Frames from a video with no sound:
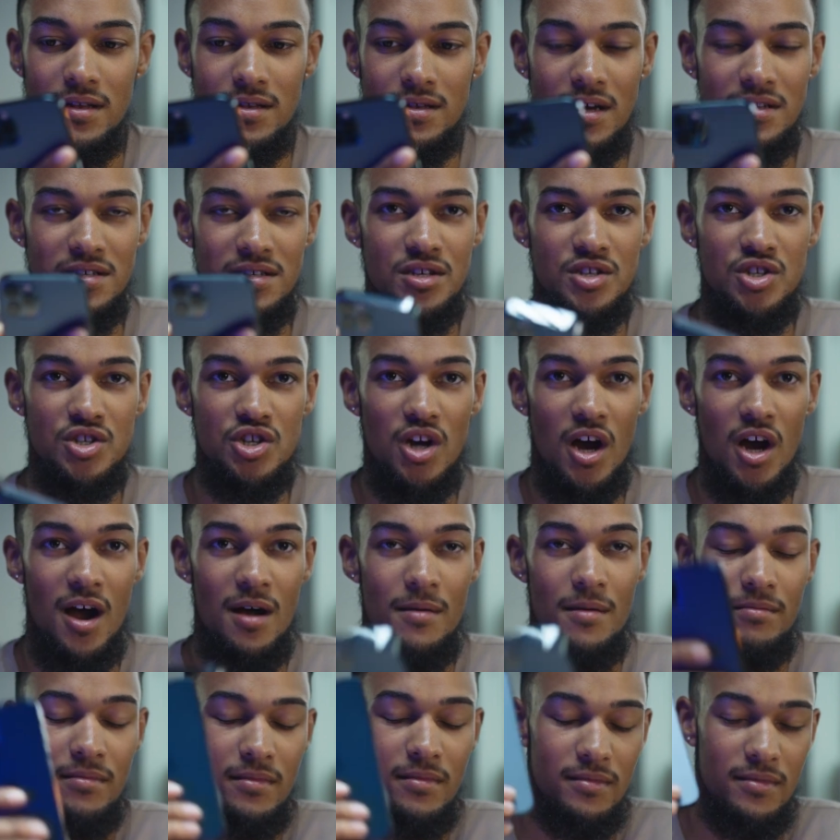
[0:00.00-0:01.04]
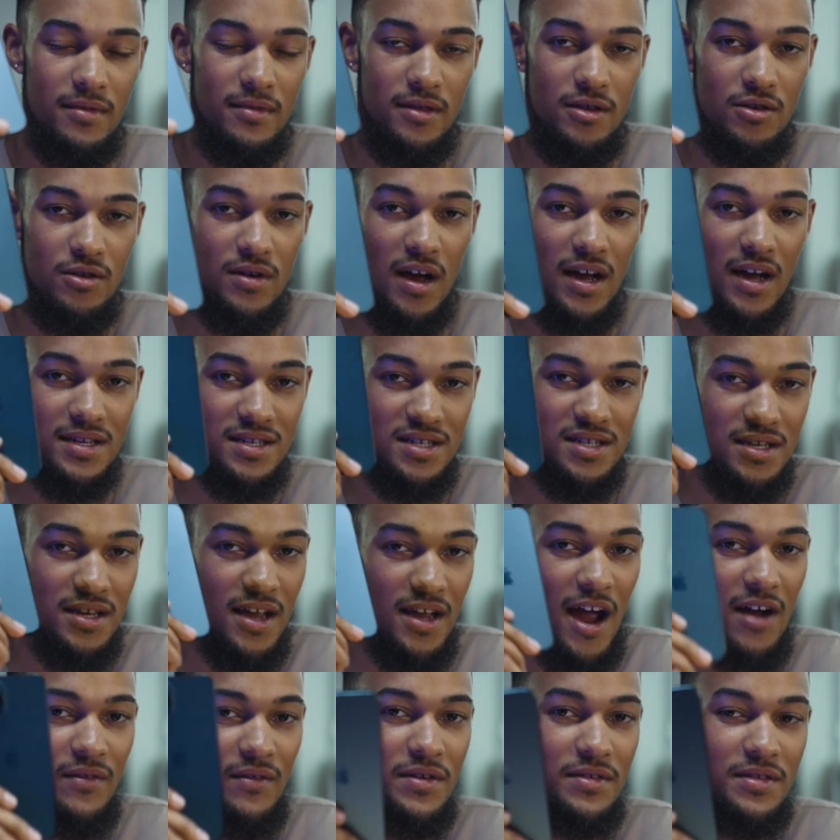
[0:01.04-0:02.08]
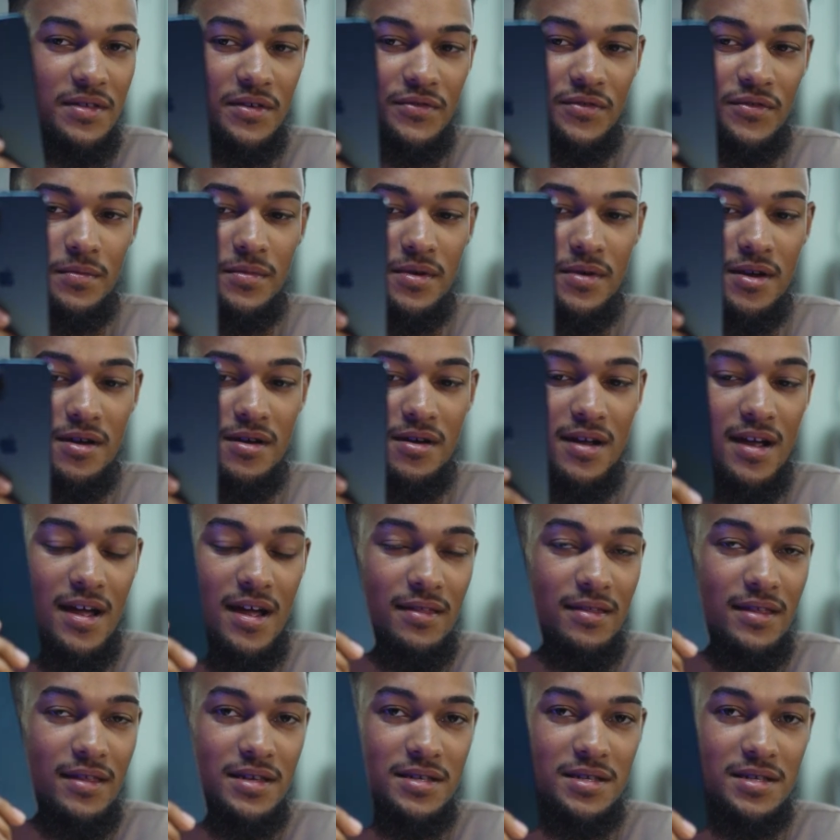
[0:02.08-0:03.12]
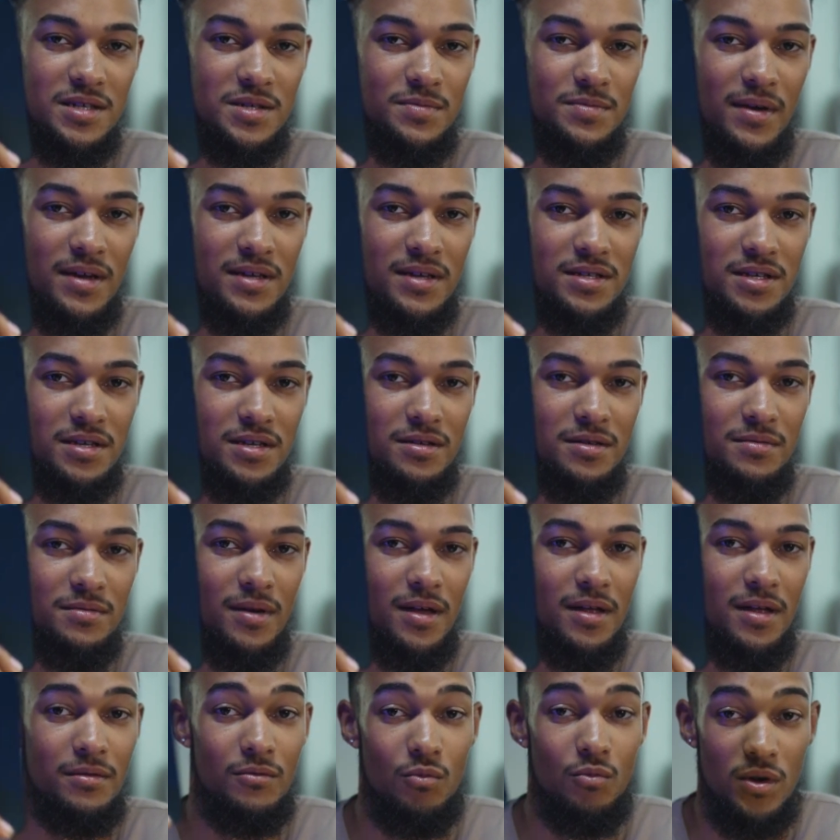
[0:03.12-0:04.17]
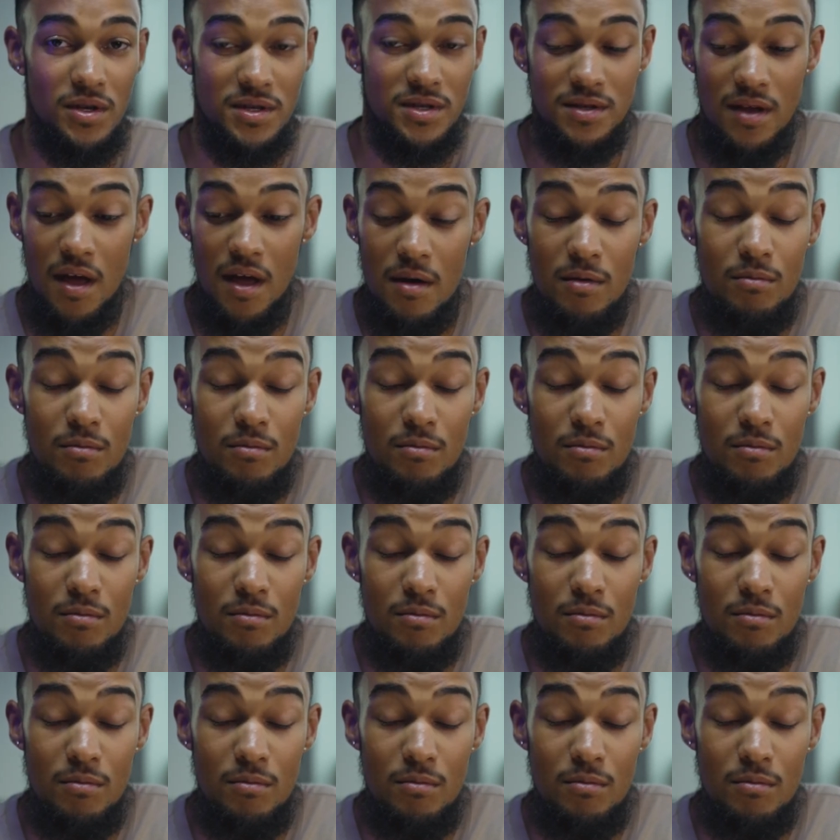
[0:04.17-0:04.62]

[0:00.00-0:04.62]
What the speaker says: Does its job. You guys see everything from here, and this has basically been what's